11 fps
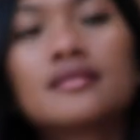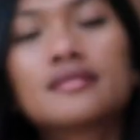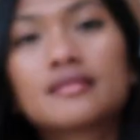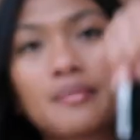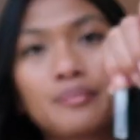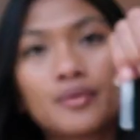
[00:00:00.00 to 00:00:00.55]
a
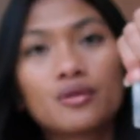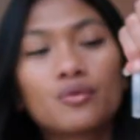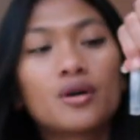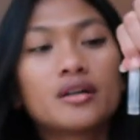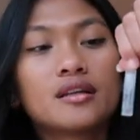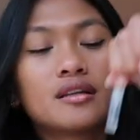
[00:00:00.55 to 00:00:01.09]
sample
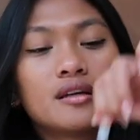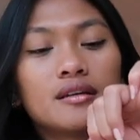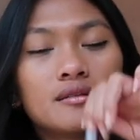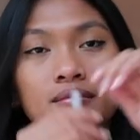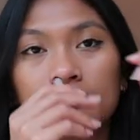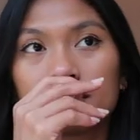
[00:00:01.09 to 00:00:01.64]
one, and I
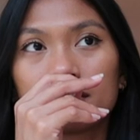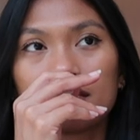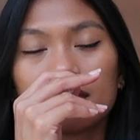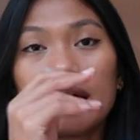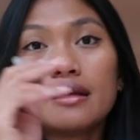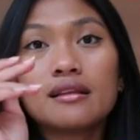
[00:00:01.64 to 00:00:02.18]

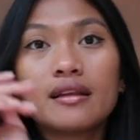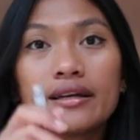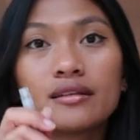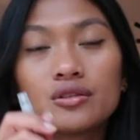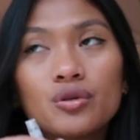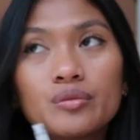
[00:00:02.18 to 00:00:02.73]
like
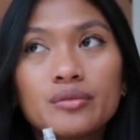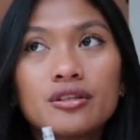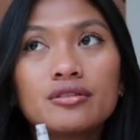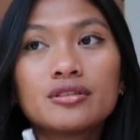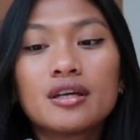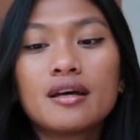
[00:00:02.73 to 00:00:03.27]
this one
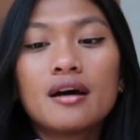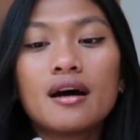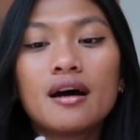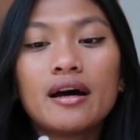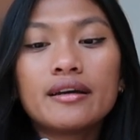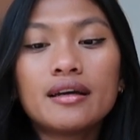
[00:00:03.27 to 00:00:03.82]
because
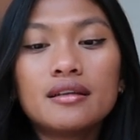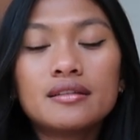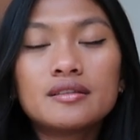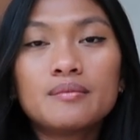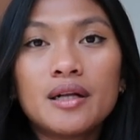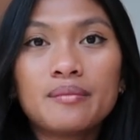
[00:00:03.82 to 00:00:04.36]
I kind of
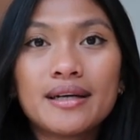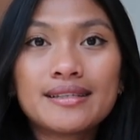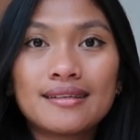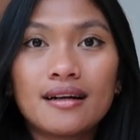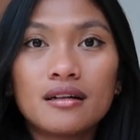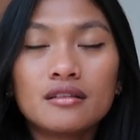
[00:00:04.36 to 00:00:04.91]
smell
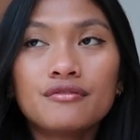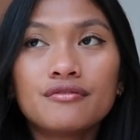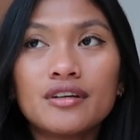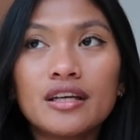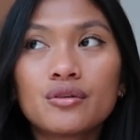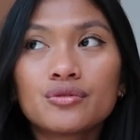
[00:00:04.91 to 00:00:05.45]
myself,
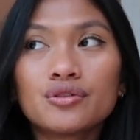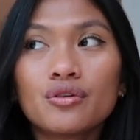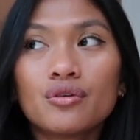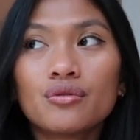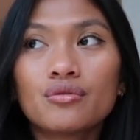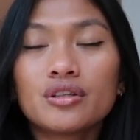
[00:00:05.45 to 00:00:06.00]
and
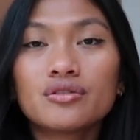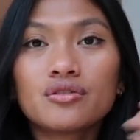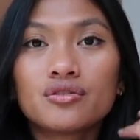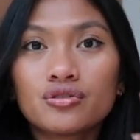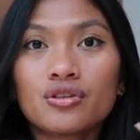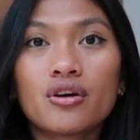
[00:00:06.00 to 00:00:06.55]
also it's a
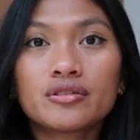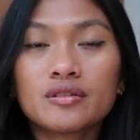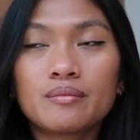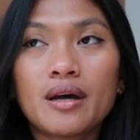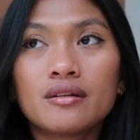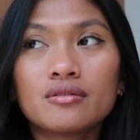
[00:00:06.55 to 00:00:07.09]
strong
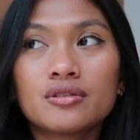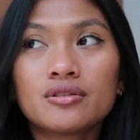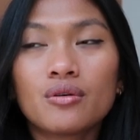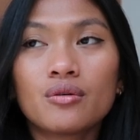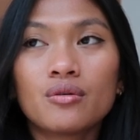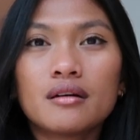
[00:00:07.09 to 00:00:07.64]
smell,
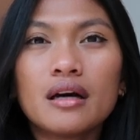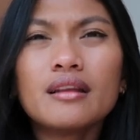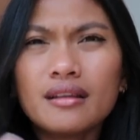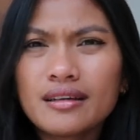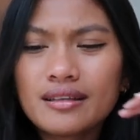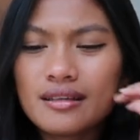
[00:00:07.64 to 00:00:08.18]
so I
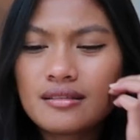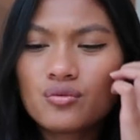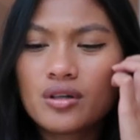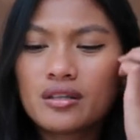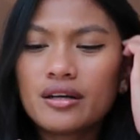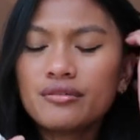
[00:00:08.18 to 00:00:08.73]
like this
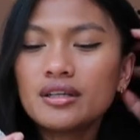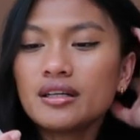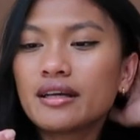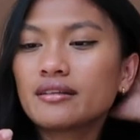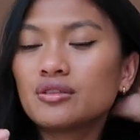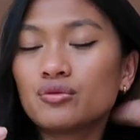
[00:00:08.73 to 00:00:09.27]
one. I really
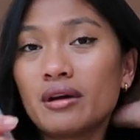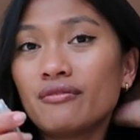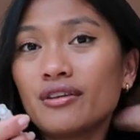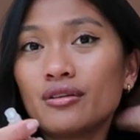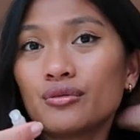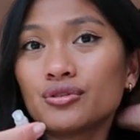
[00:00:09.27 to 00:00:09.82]
like this one. My
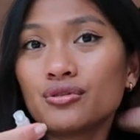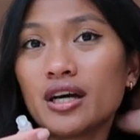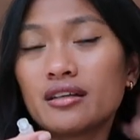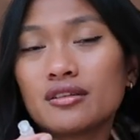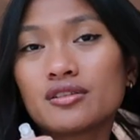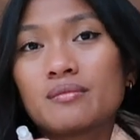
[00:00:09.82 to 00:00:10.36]
friend also
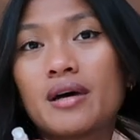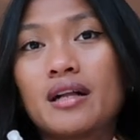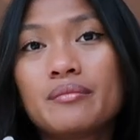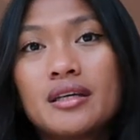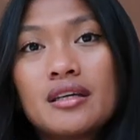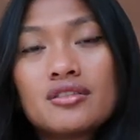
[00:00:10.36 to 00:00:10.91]
kind of
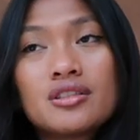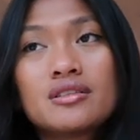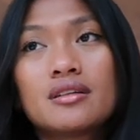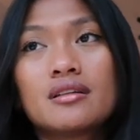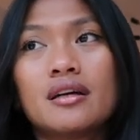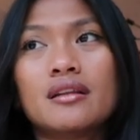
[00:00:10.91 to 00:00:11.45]
smelled me, and she
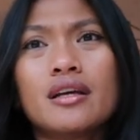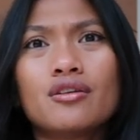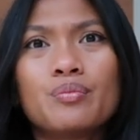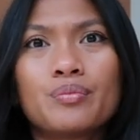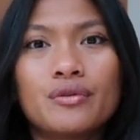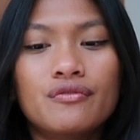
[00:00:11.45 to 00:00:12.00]
said, I like
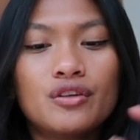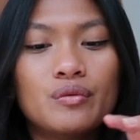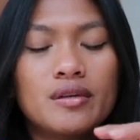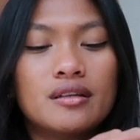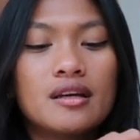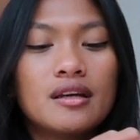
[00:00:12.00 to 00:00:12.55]
your perfume,
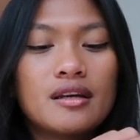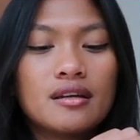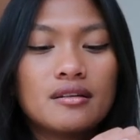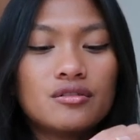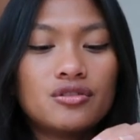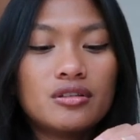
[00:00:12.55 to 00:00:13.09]
and
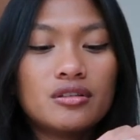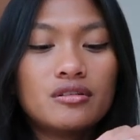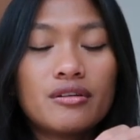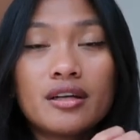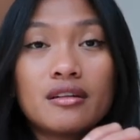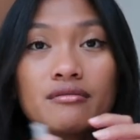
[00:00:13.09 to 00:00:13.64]
she
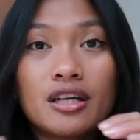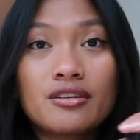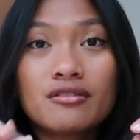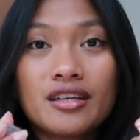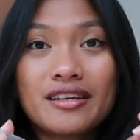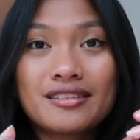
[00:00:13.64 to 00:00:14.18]
directly
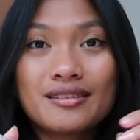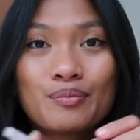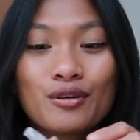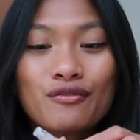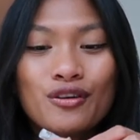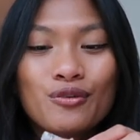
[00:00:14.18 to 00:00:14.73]
recognized the
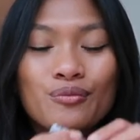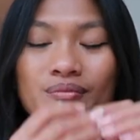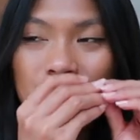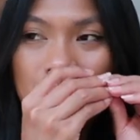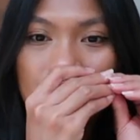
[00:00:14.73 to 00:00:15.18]
perfume.